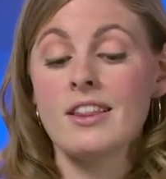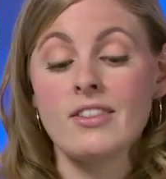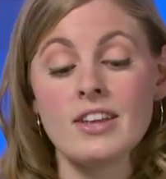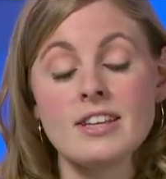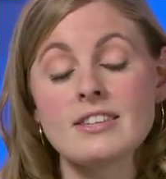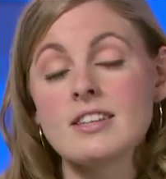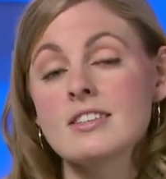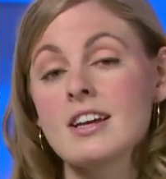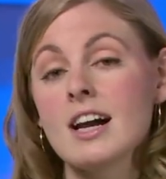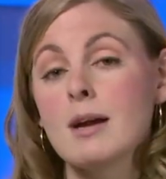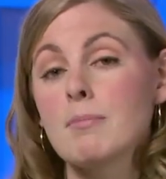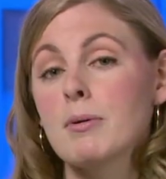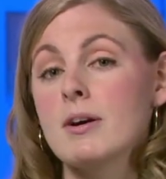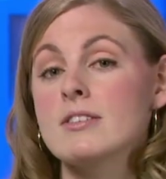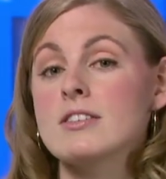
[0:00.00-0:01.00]
This
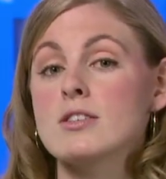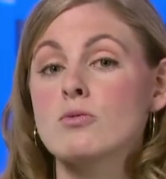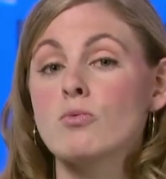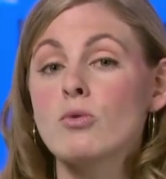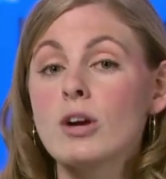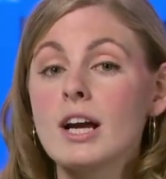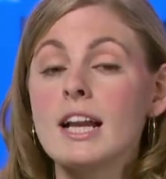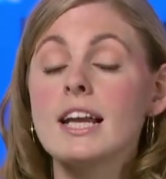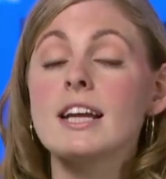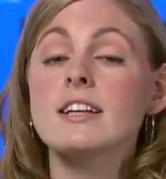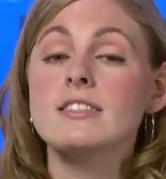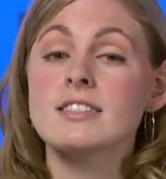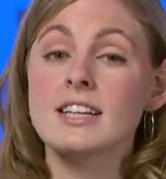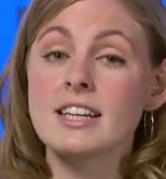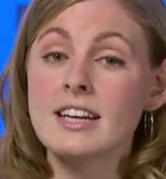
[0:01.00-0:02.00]
entire process really
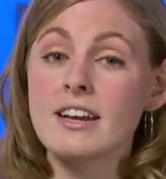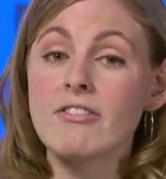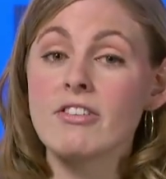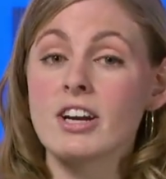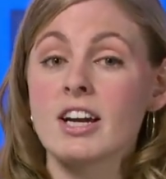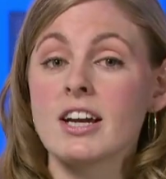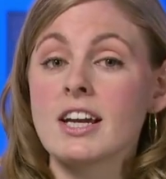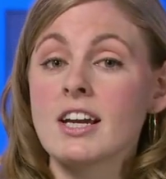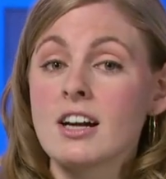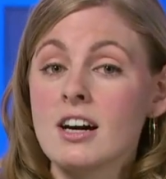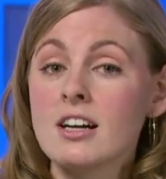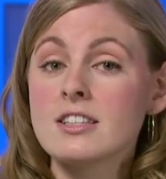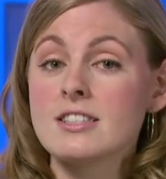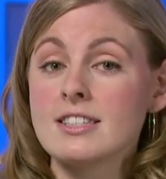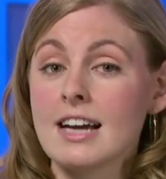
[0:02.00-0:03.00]
significantly
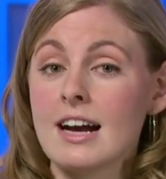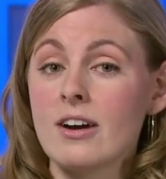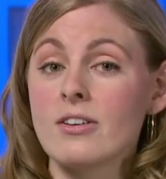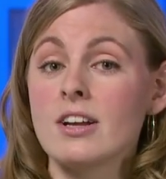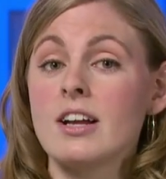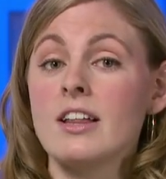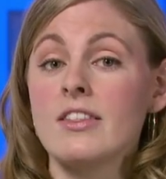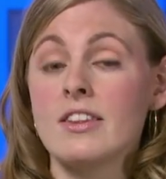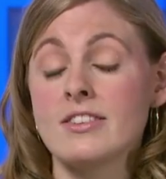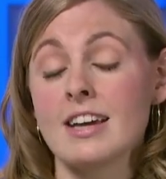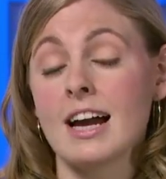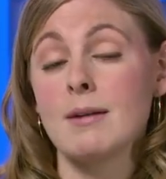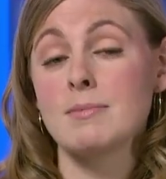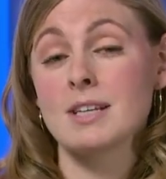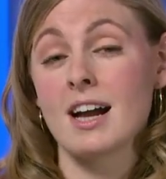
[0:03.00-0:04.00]
cuts down the
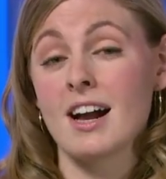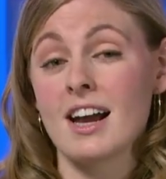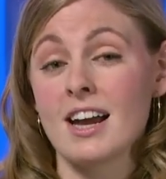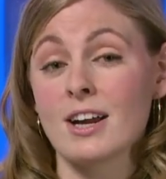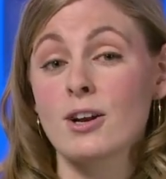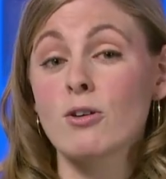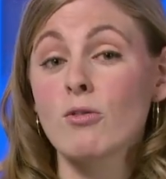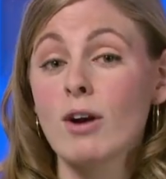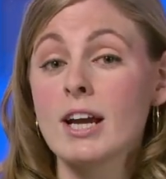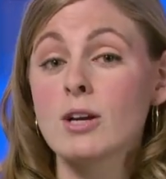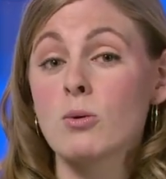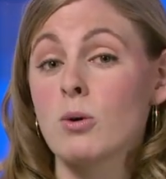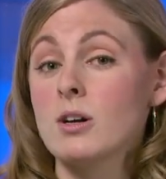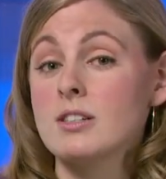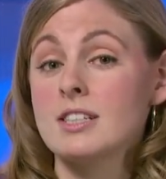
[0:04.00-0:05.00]
time to hire
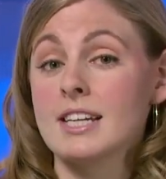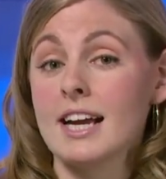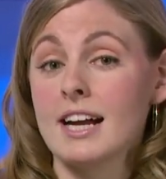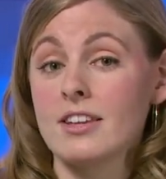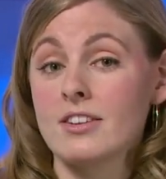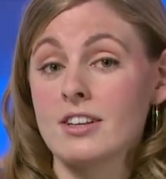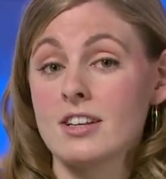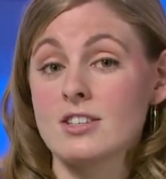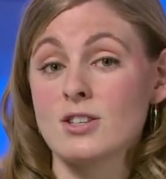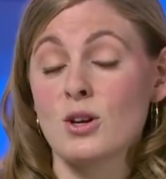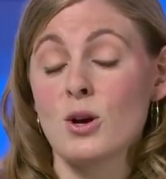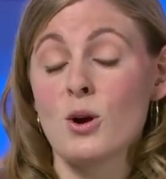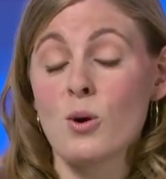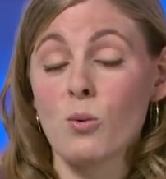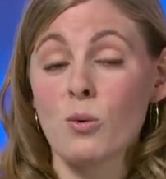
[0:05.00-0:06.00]
great quality candidates
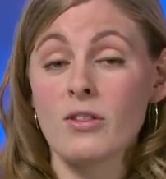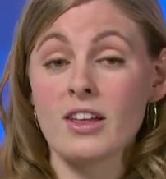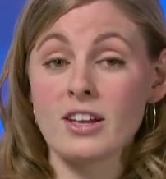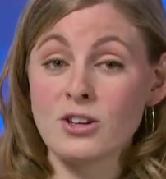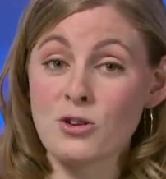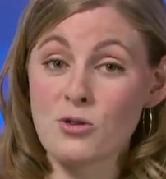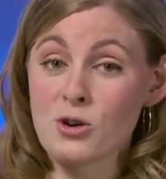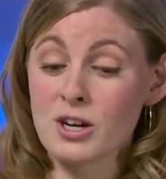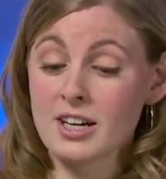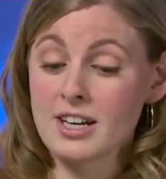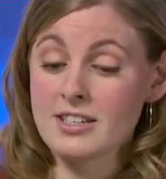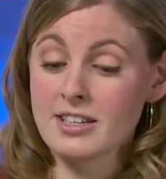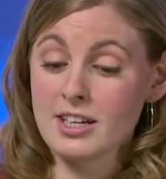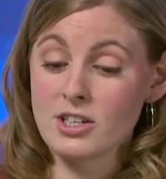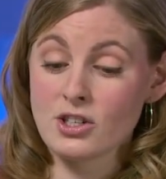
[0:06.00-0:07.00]
within your
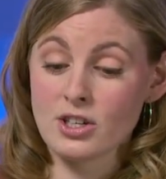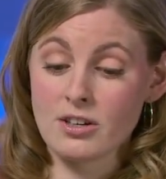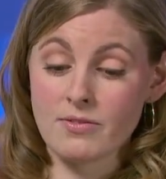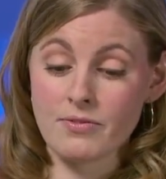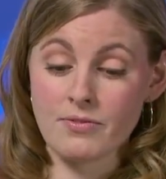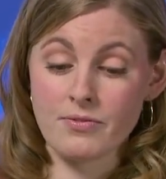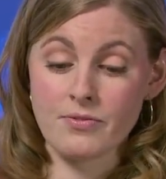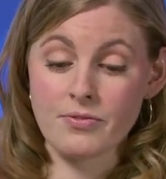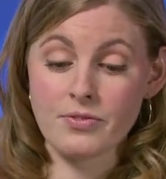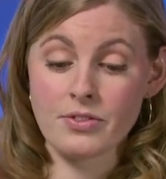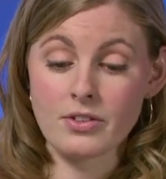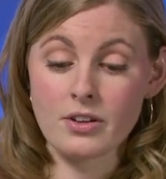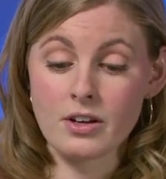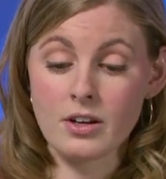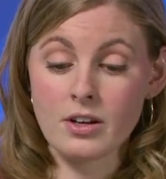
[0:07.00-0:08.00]
organization.
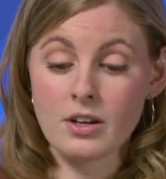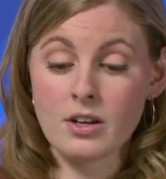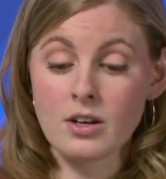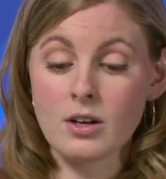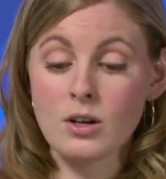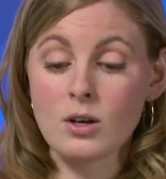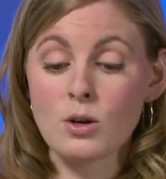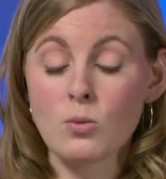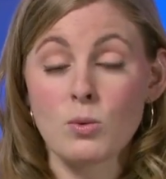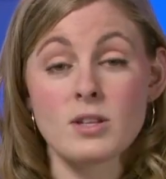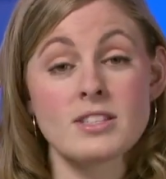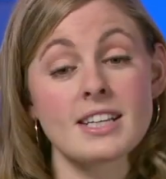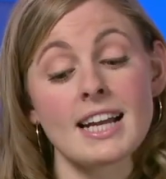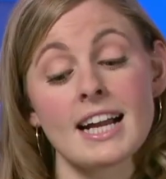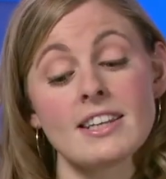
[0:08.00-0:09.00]

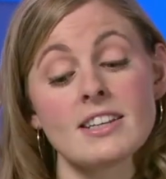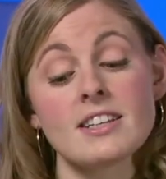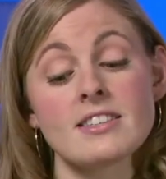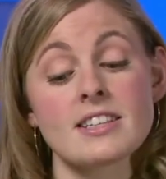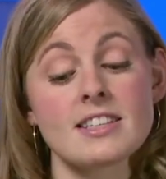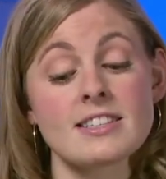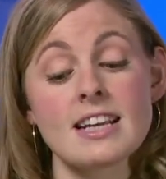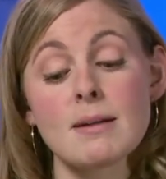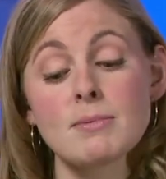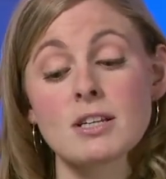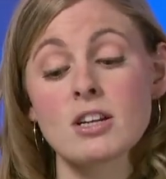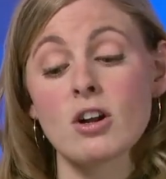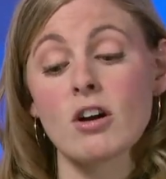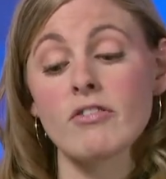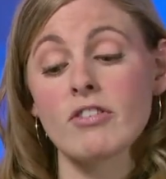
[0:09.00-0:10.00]
Once a candidate's
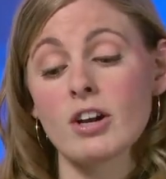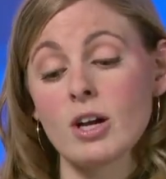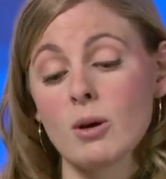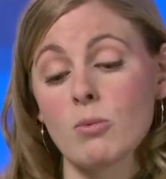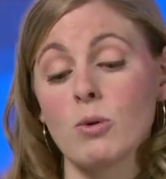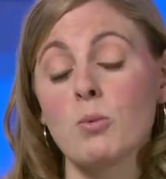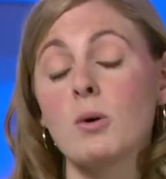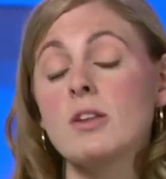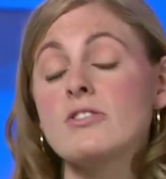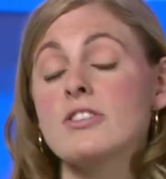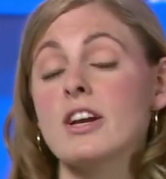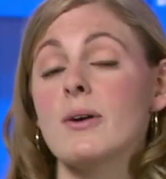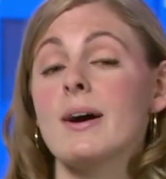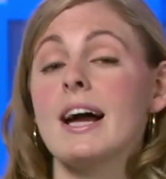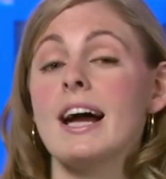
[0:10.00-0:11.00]
accepted an offer, we want
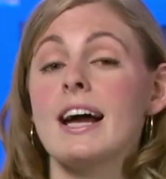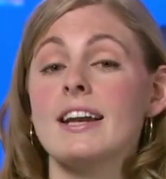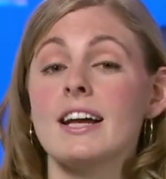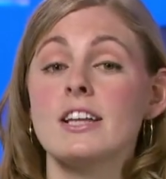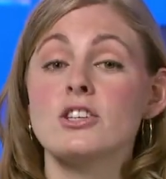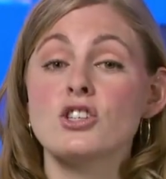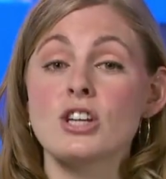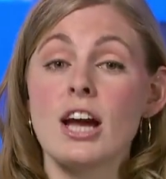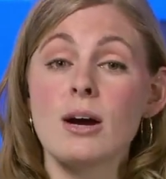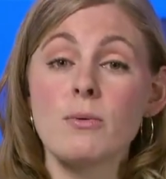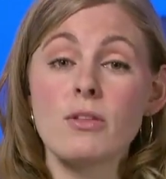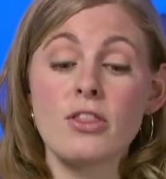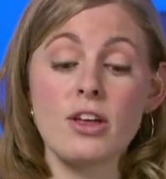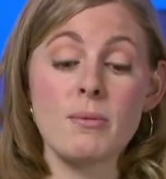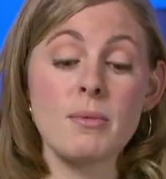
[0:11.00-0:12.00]
to go ahead and share
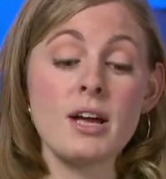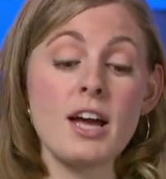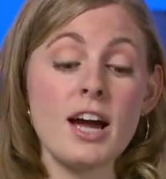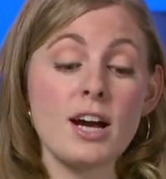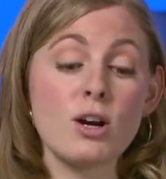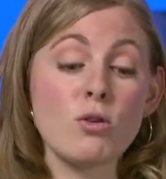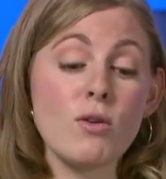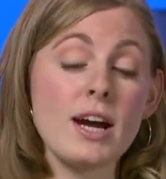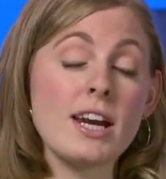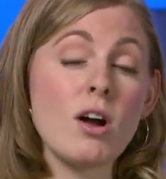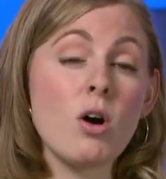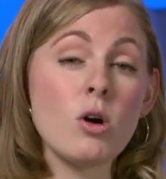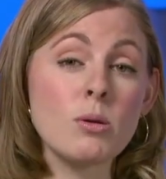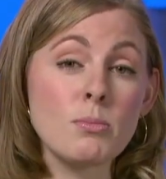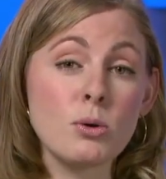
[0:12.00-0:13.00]
with them a
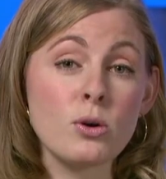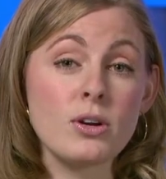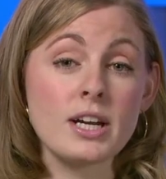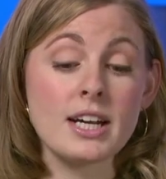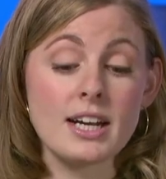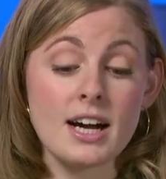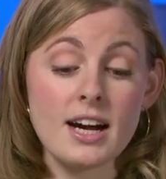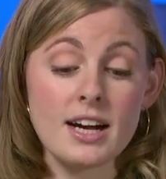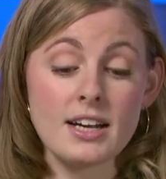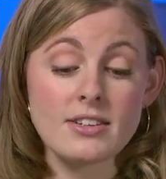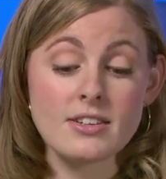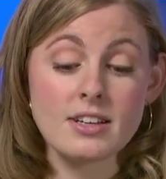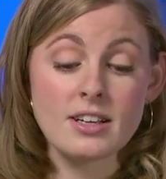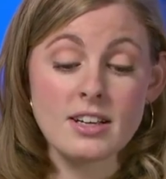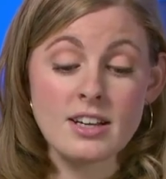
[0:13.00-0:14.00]
great onboarding guide.